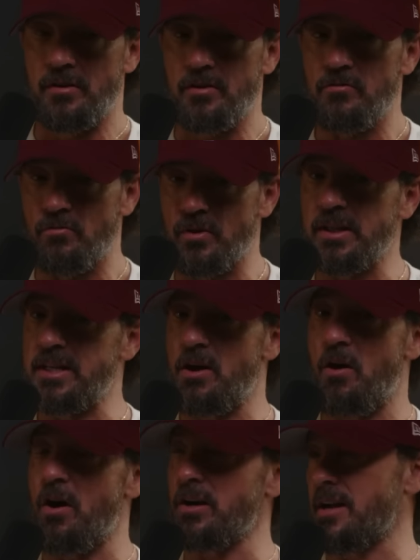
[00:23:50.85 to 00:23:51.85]
really
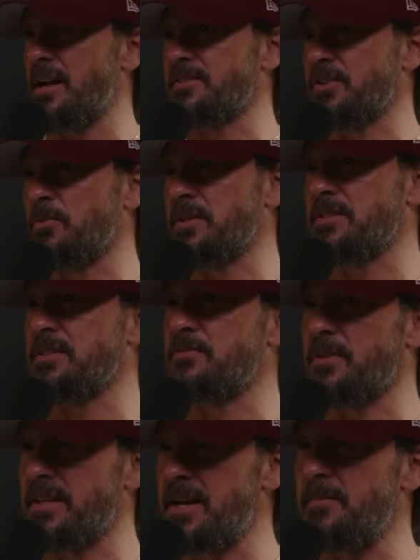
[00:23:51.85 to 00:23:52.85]
hard consequences
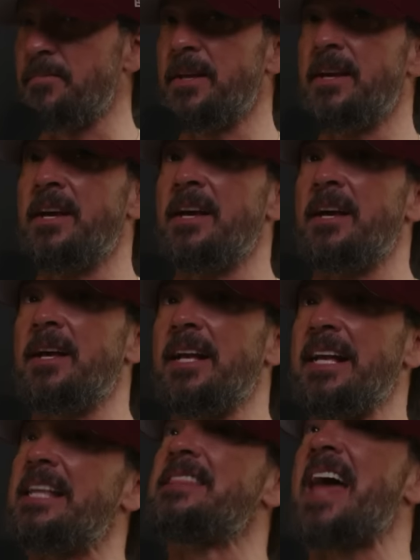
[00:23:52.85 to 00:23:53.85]
for them.
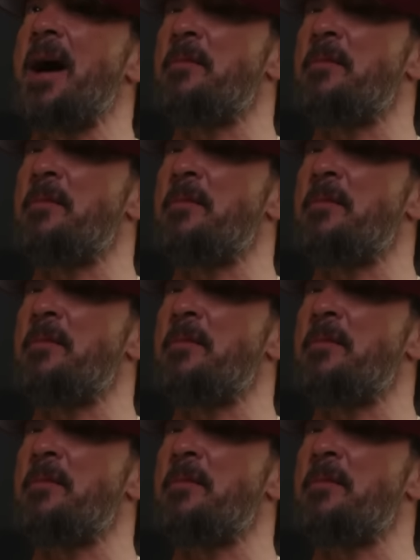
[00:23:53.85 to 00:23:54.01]
In that